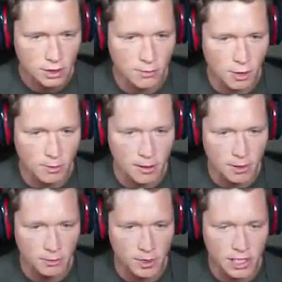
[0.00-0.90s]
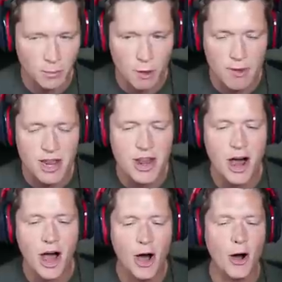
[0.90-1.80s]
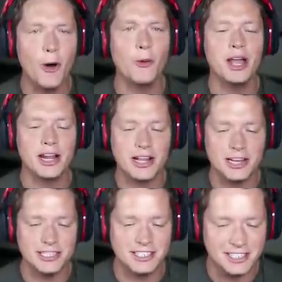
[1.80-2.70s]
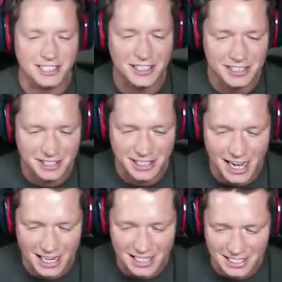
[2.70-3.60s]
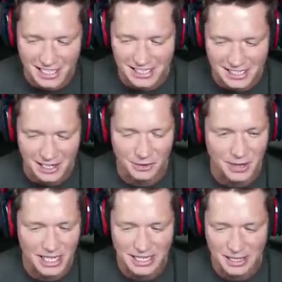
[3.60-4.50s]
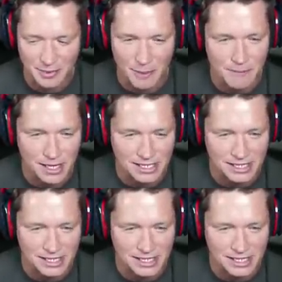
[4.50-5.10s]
Come on, baby. We need more. No, we had a good shot contest there. We need them to miss,